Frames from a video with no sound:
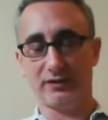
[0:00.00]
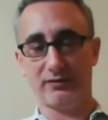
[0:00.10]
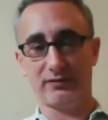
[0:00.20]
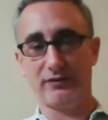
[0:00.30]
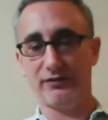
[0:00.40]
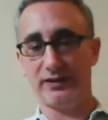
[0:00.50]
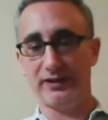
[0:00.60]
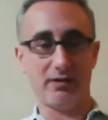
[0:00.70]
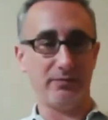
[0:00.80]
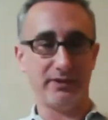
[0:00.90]
if
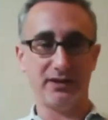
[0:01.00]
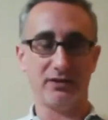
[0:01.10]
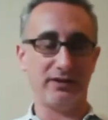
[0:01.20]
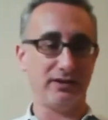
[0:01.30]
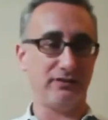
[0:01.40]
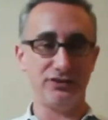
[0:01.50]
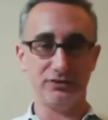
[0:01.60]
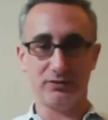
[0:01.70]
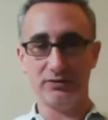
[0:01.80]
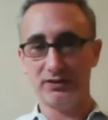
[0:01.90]
a company or
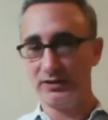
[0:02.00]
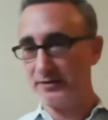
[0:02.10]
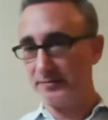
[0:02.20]
individual